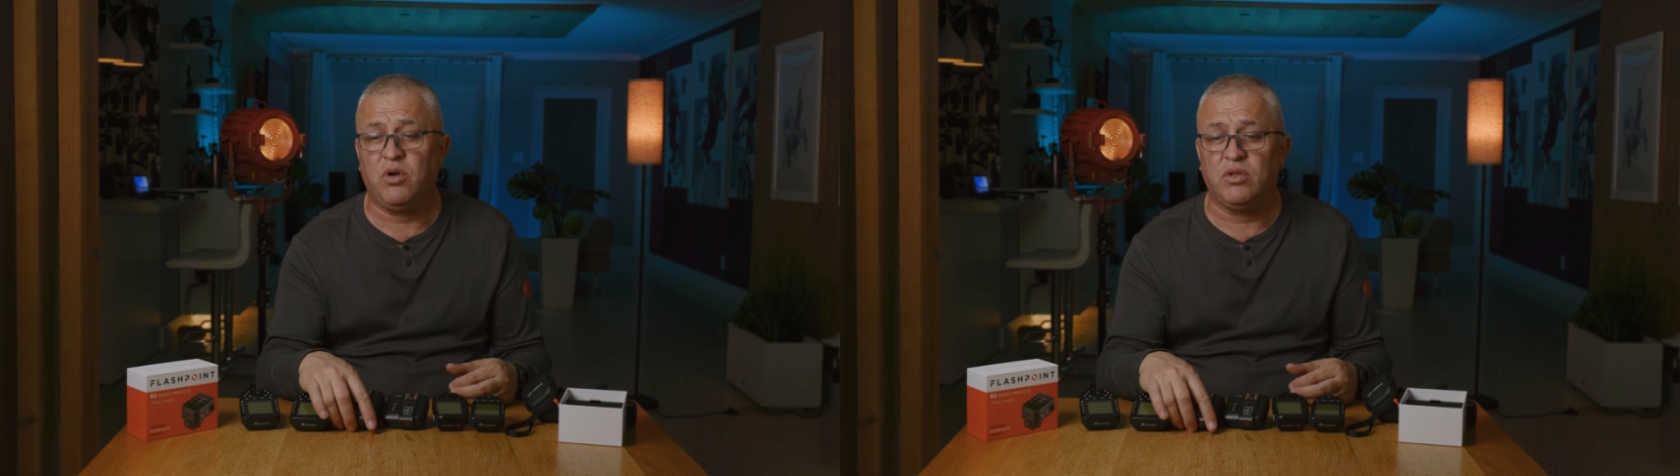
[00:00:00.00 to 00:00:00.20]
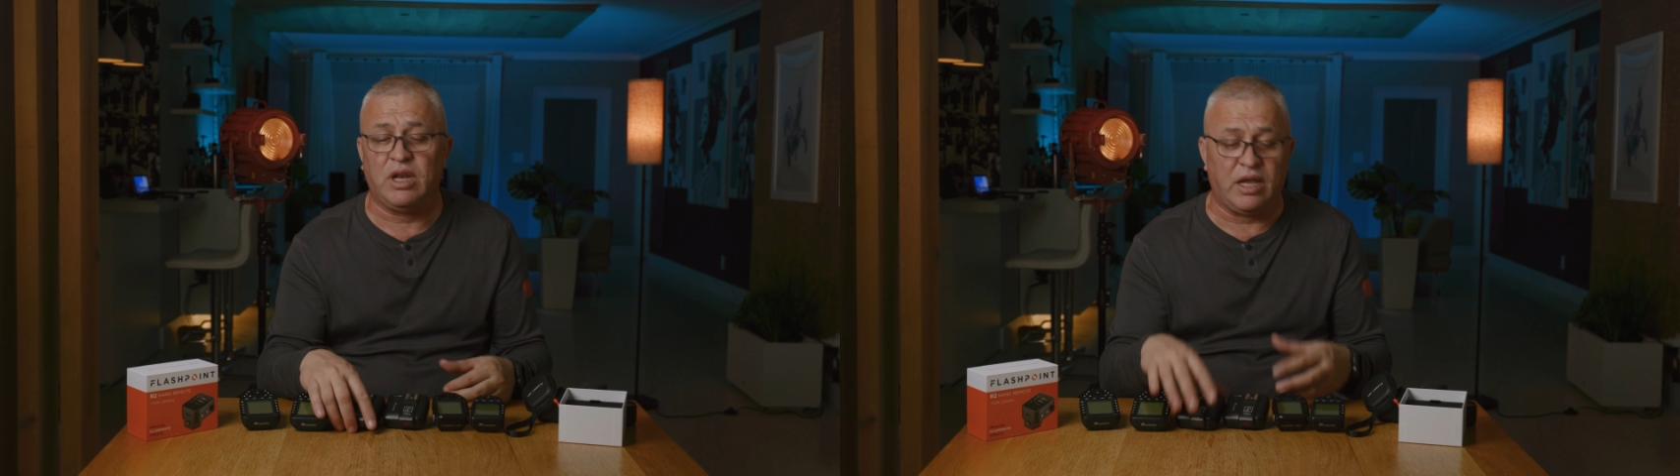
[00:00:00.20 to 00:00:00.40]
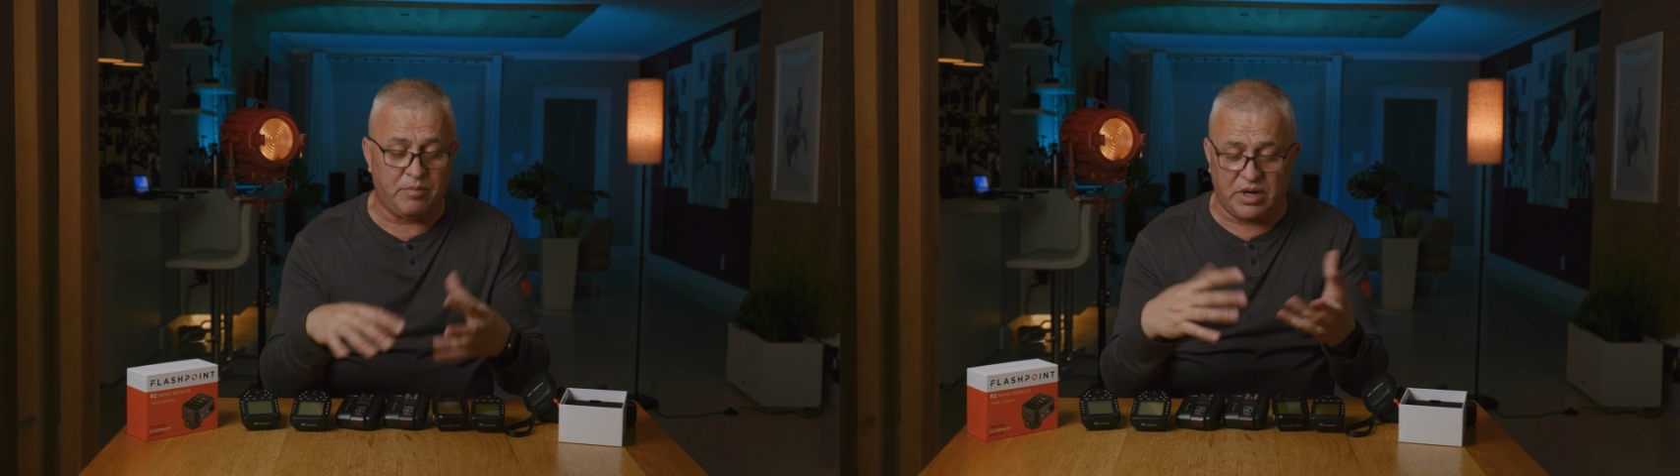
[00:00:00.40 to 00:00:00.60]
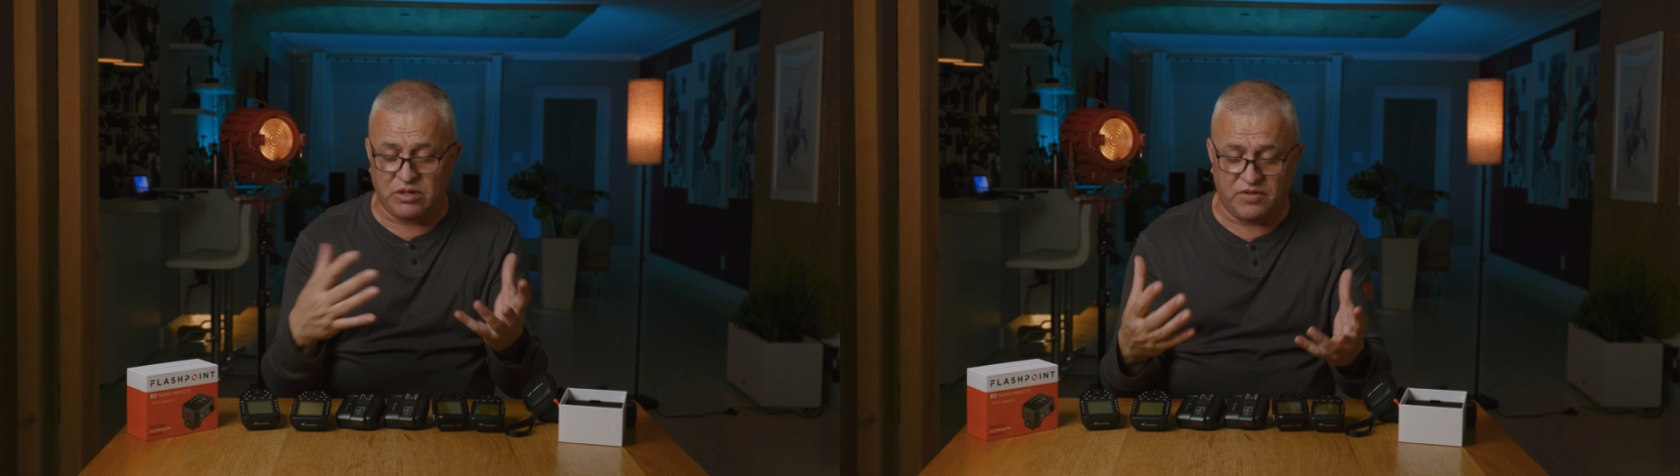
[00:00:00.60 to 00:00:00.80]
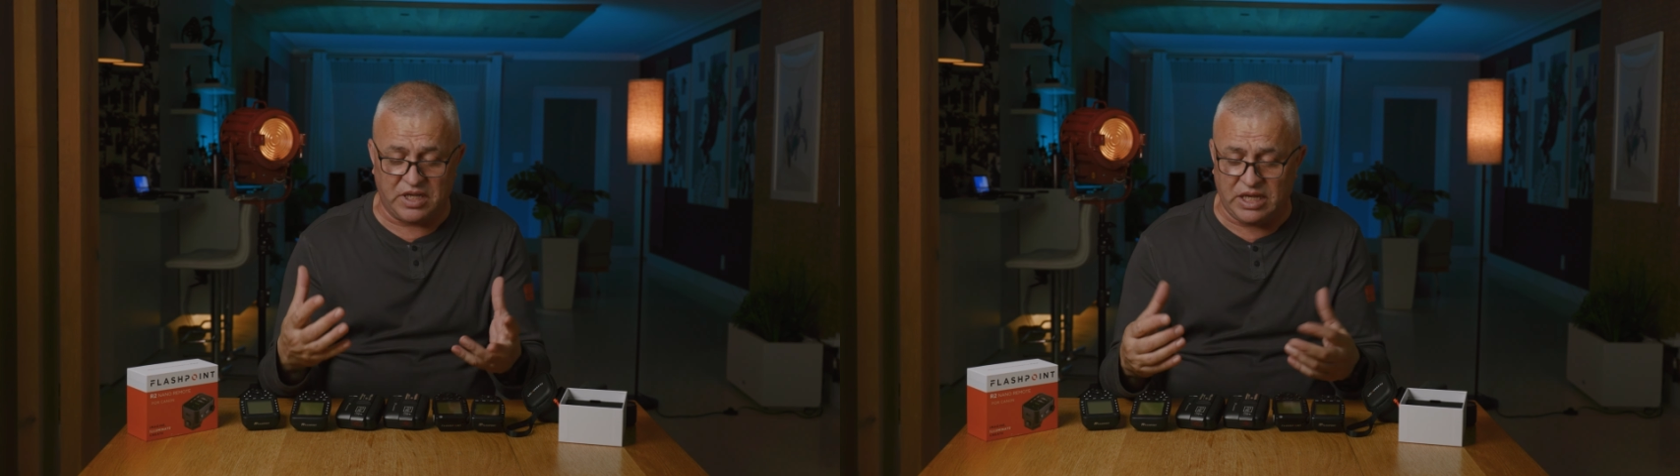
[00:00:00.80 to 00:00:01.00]
bought, like
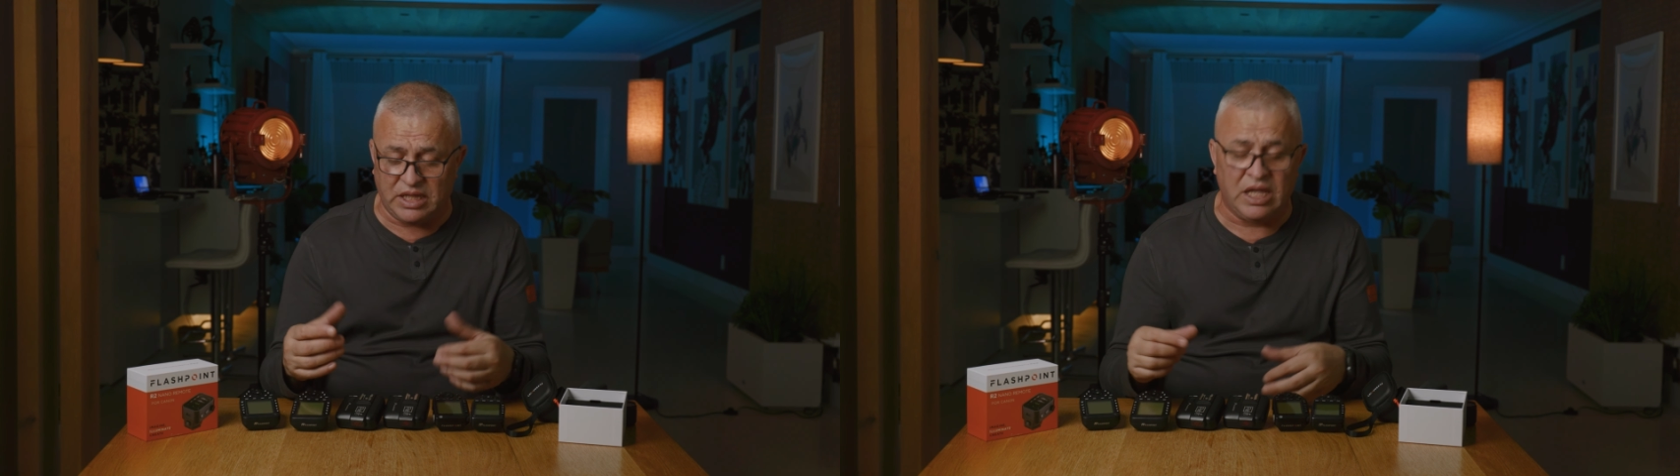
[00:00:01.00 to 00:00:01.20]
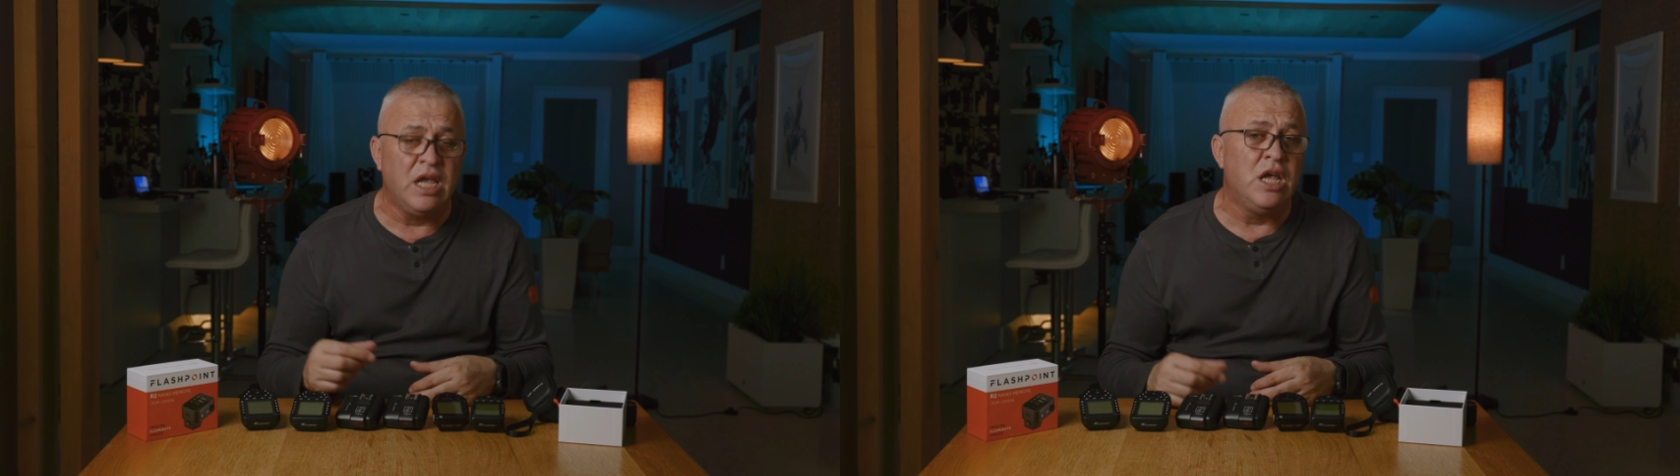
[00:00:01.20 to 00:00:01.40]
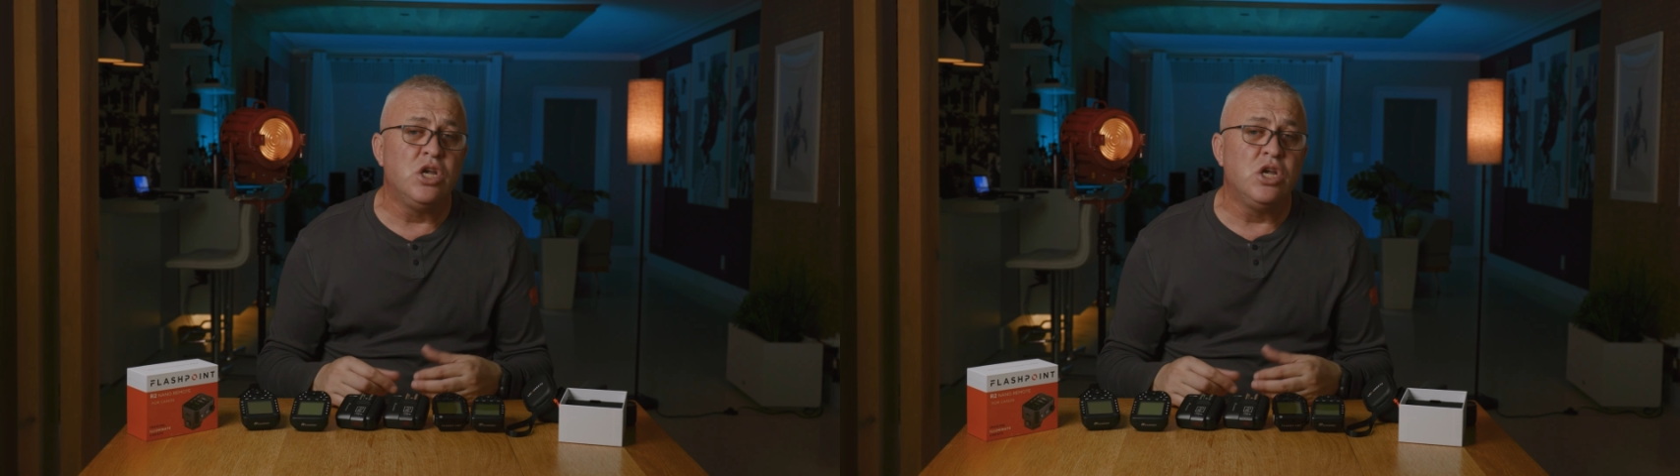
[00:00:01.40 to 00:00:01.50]
part of the kit.